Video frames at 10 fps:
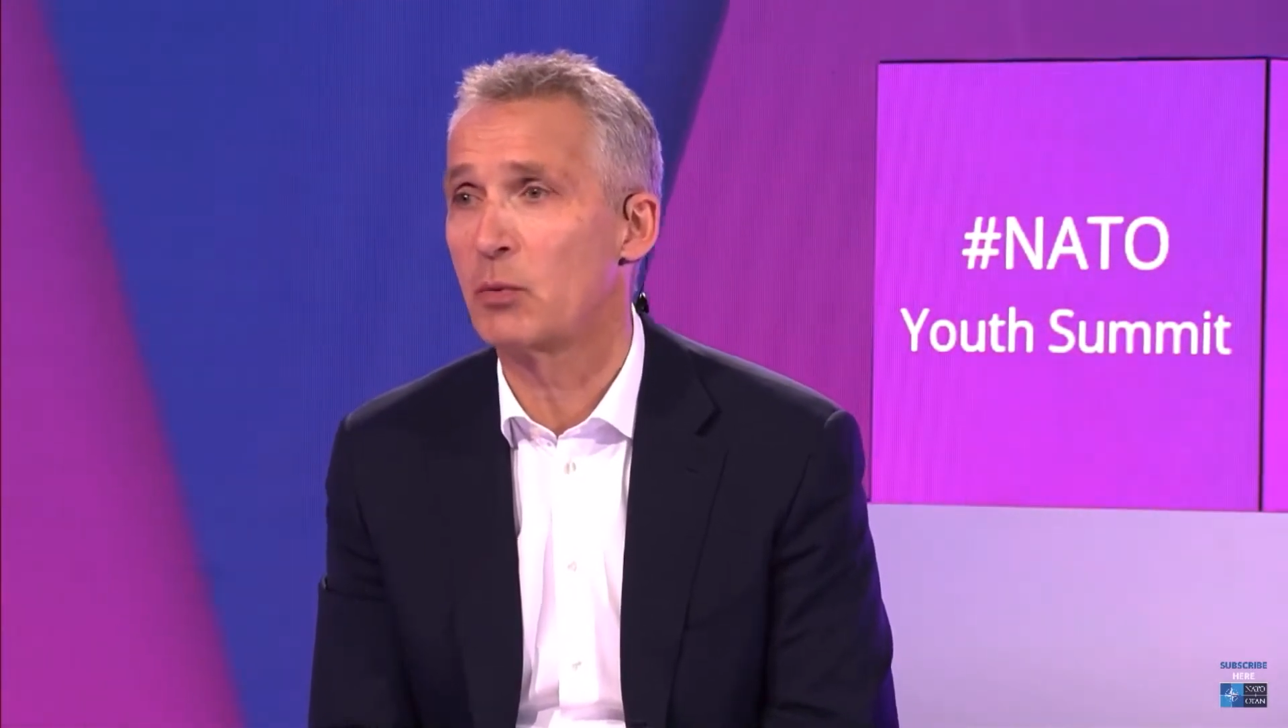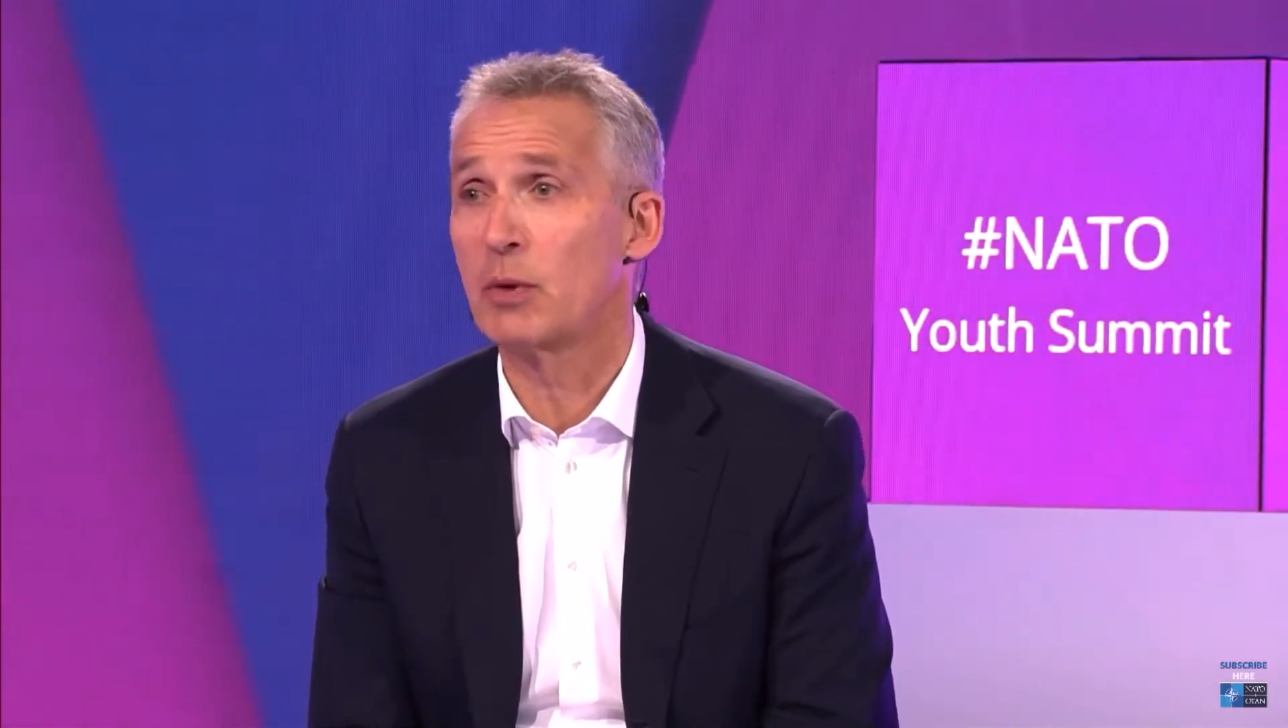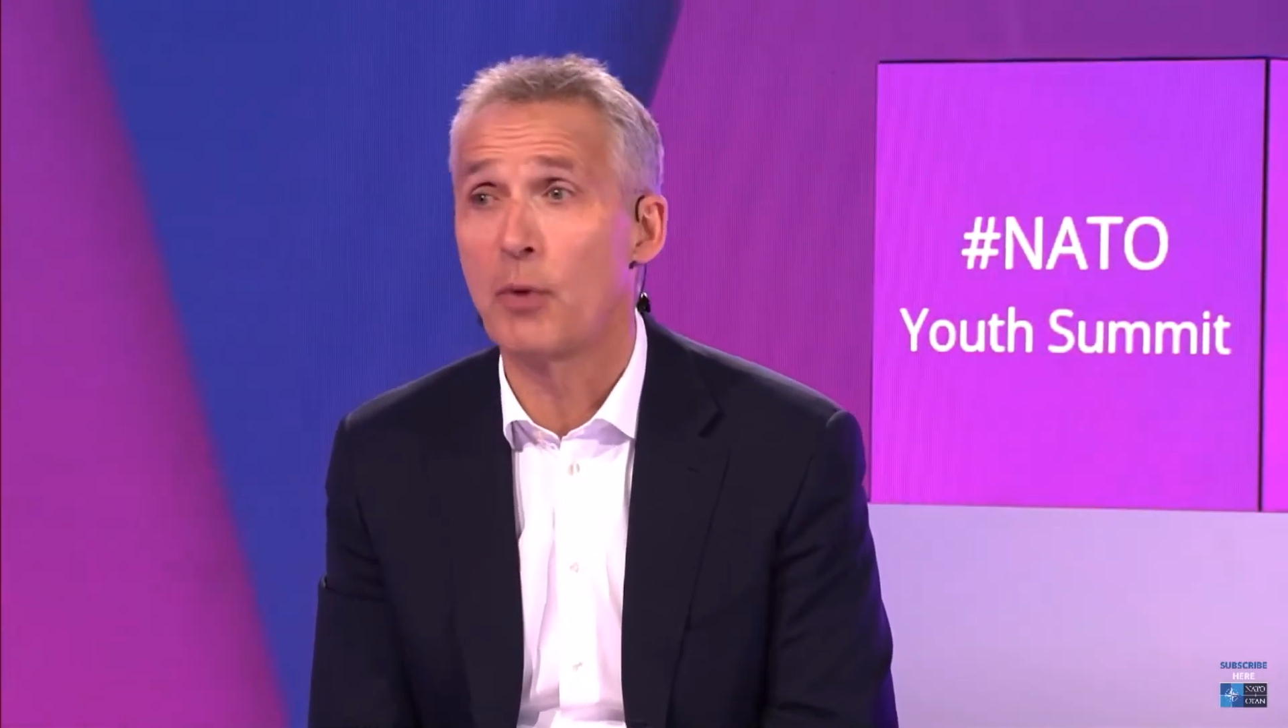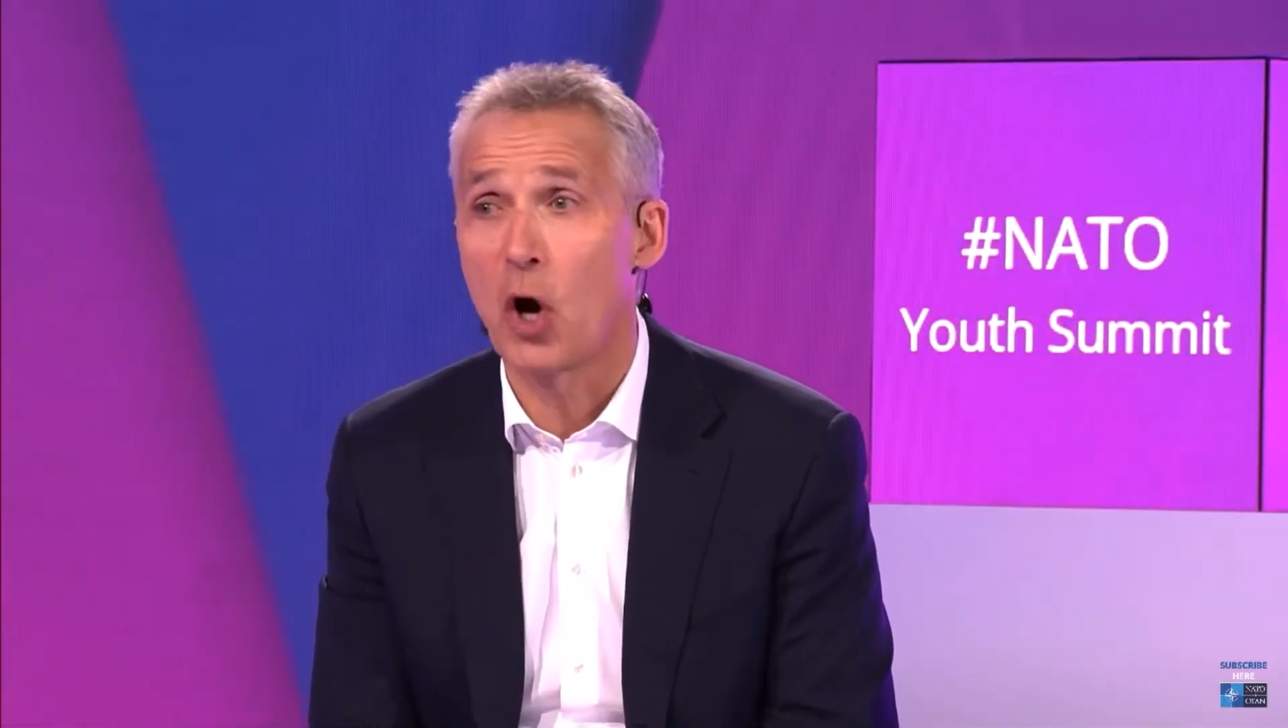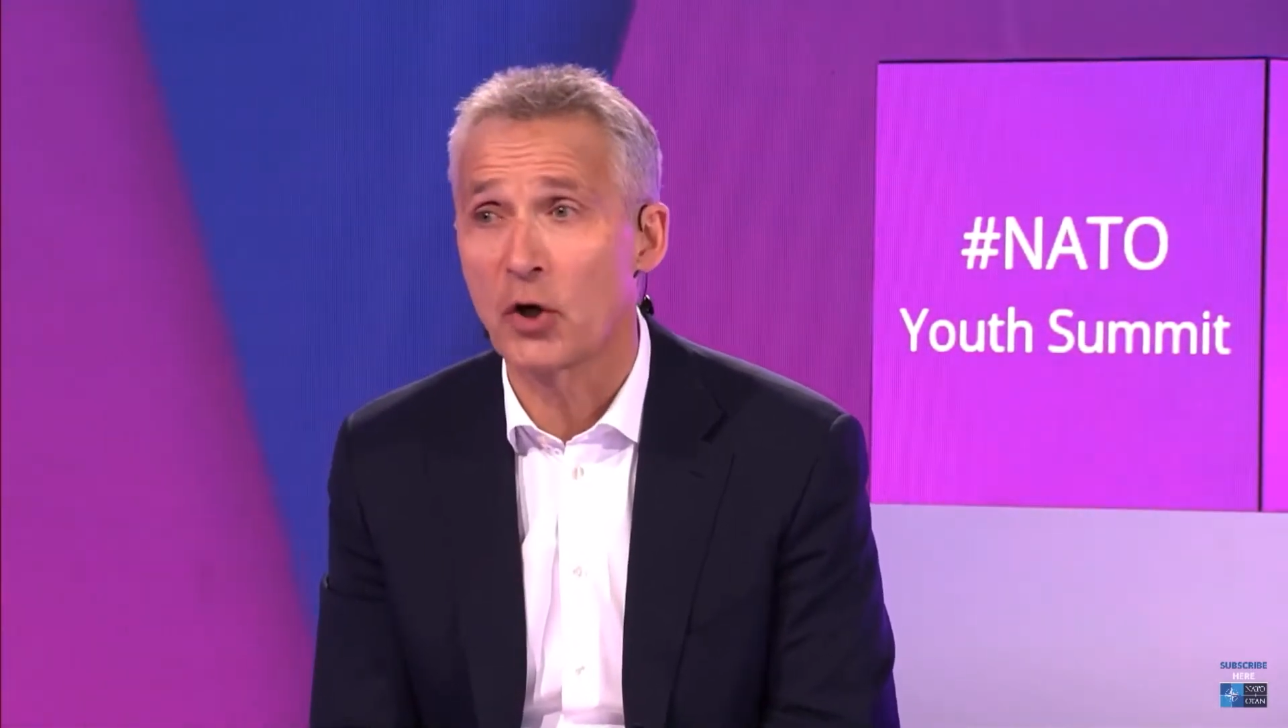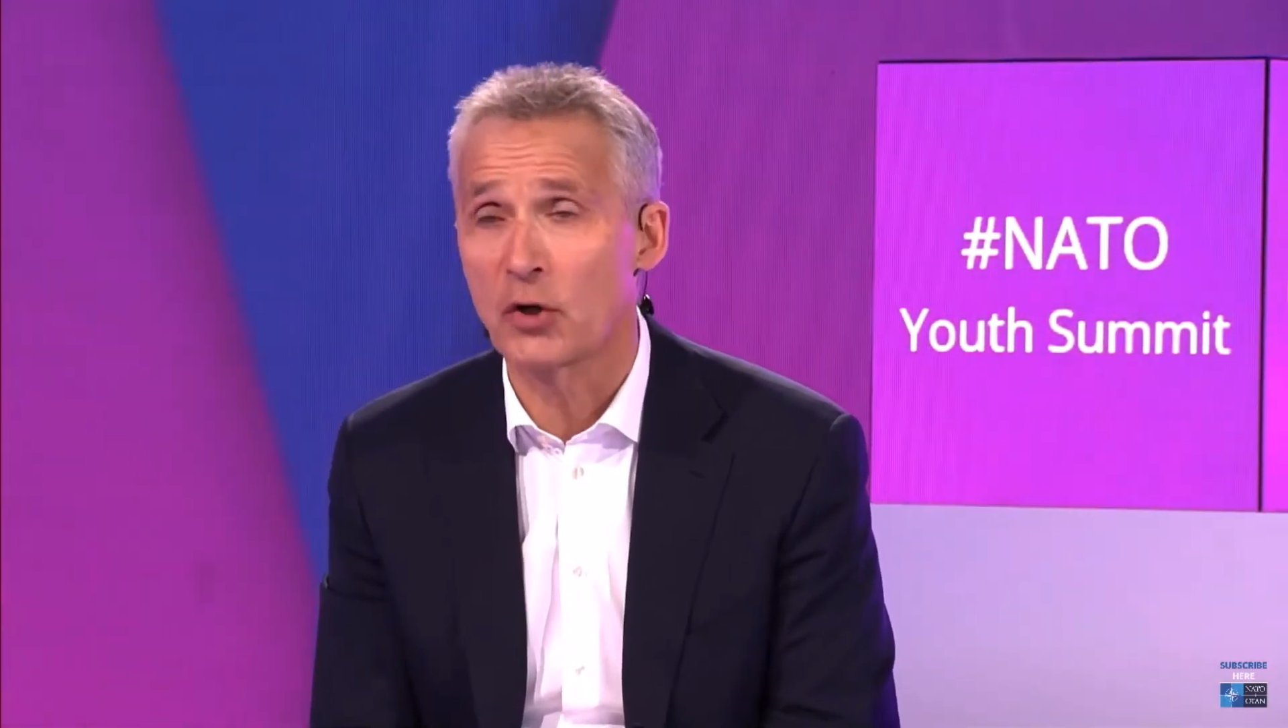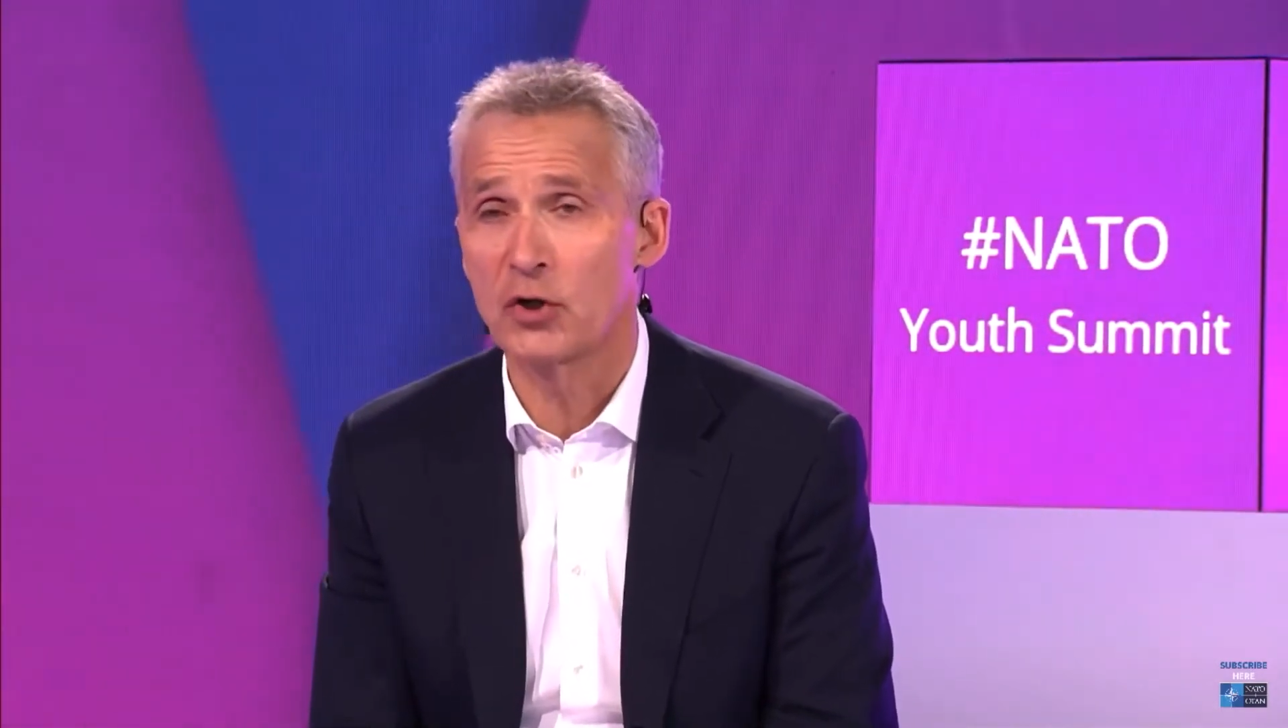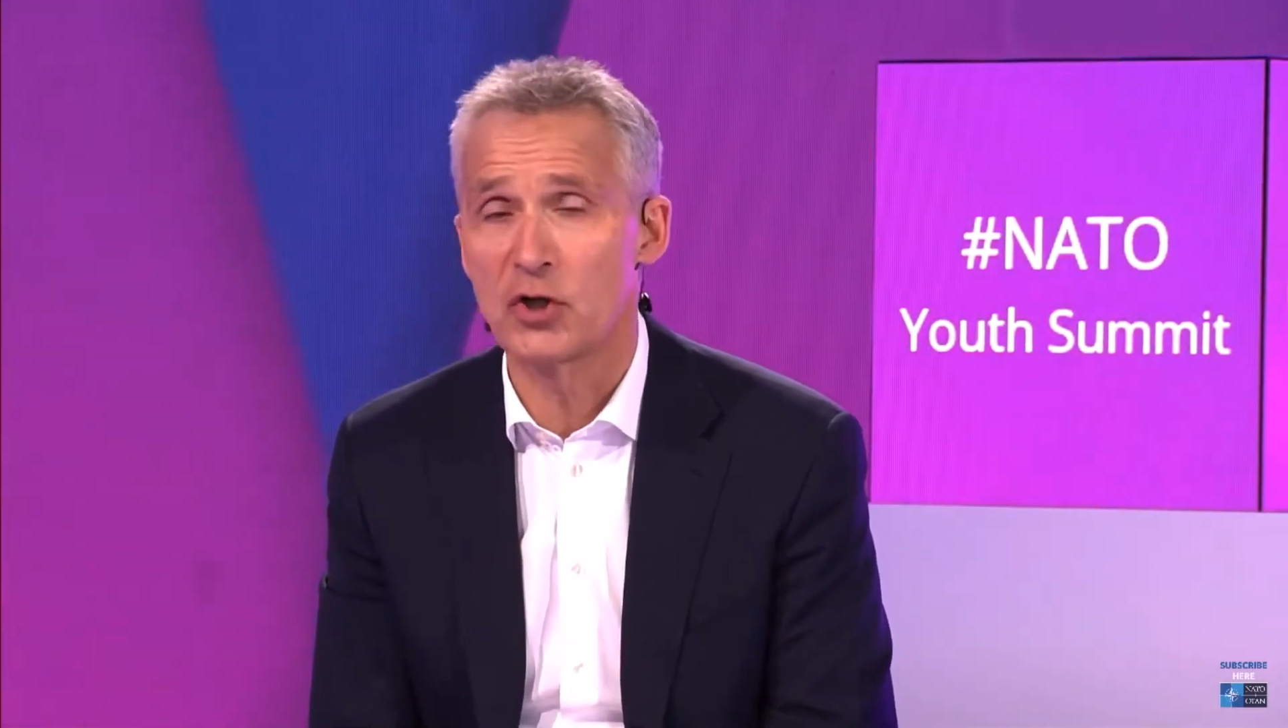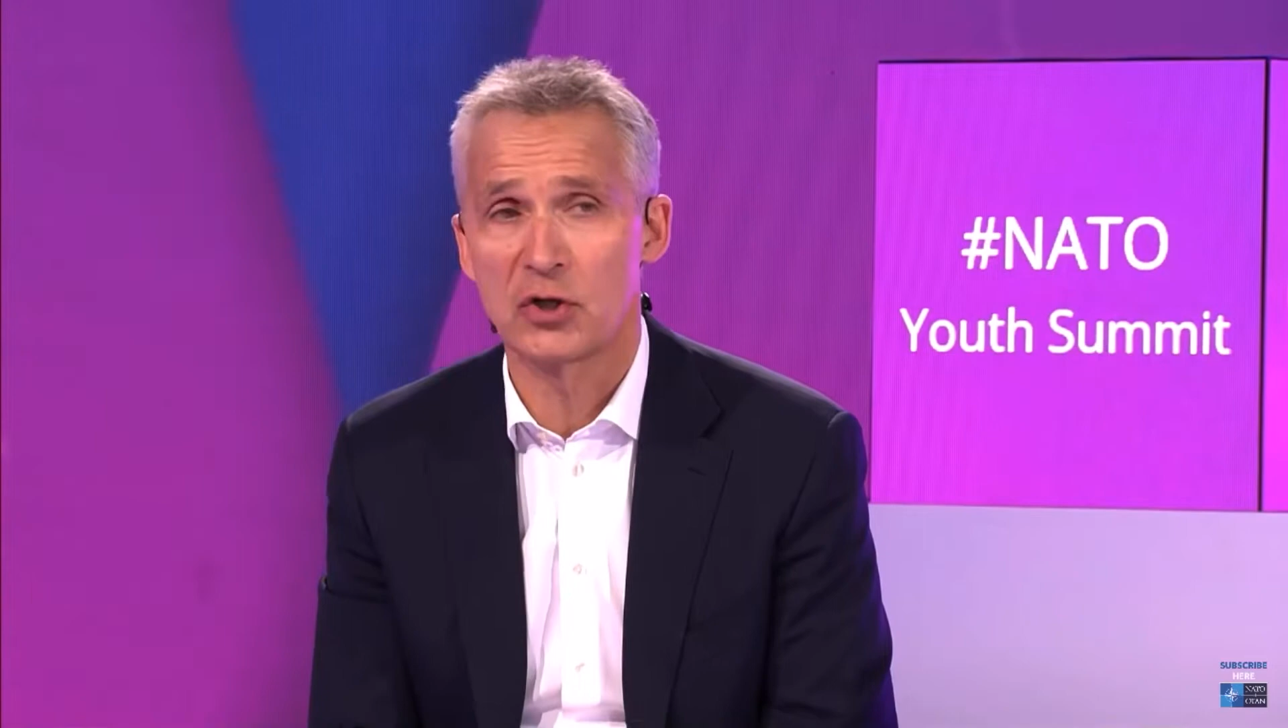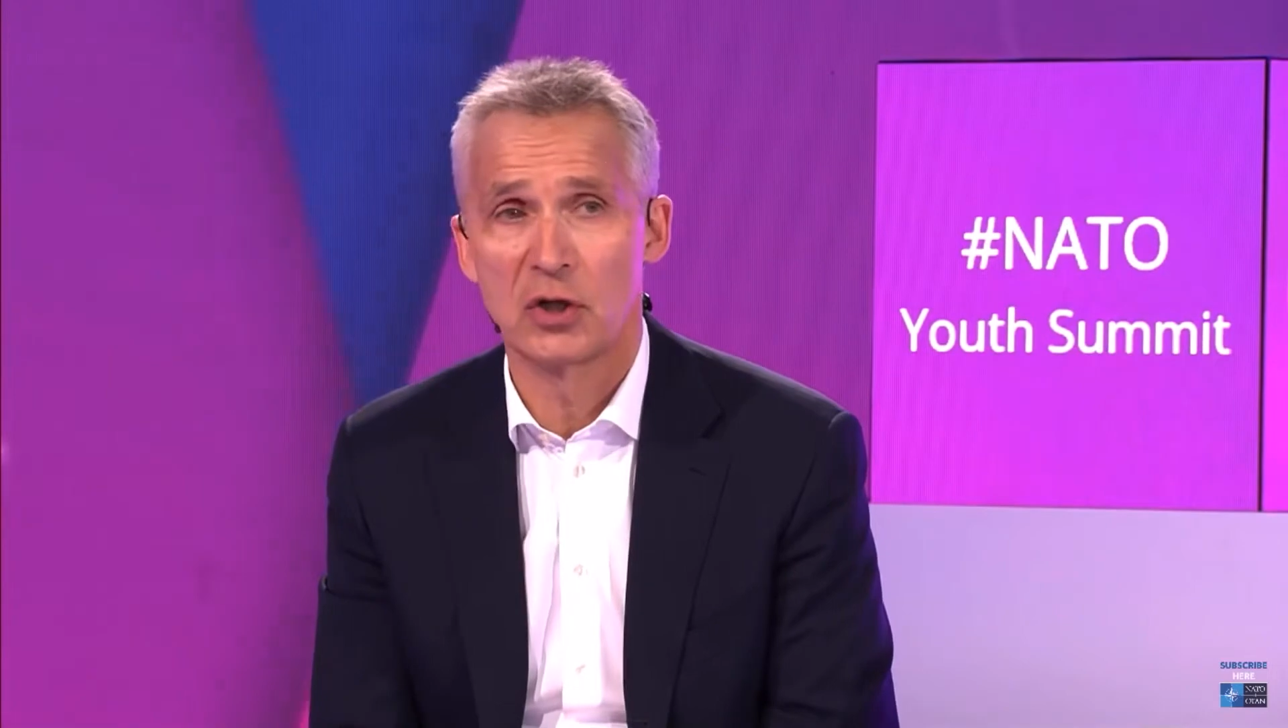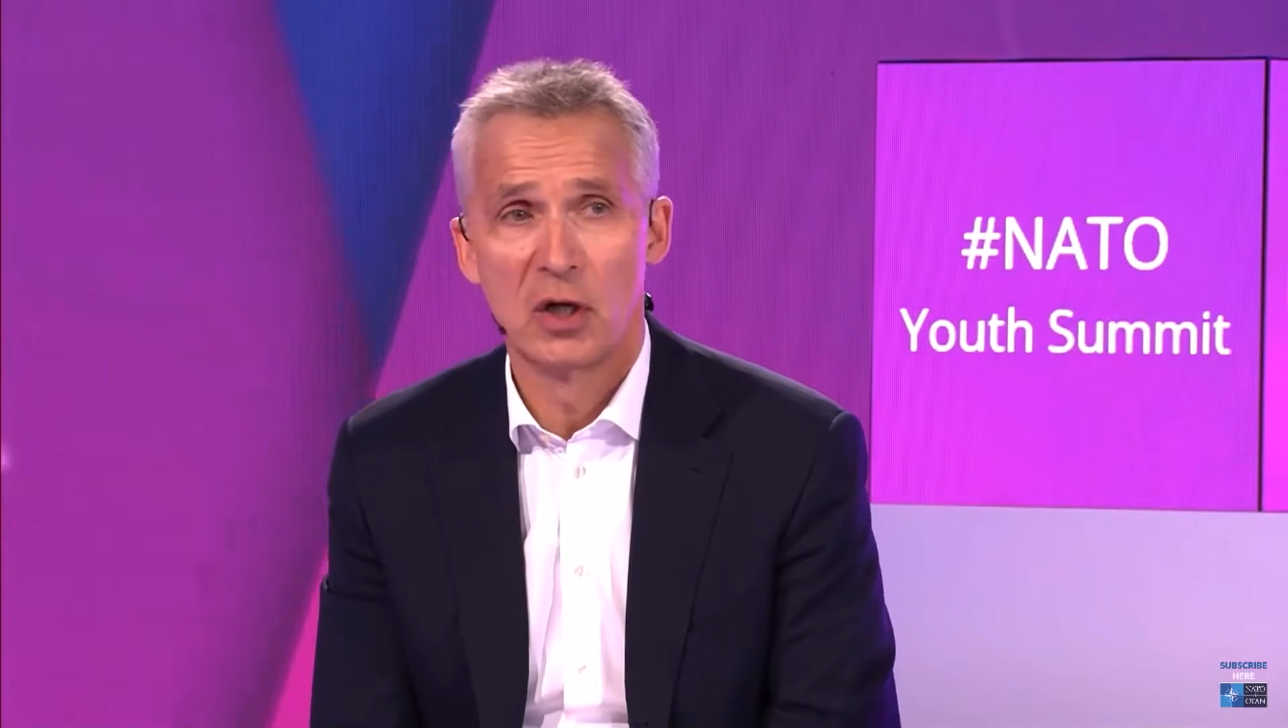with partners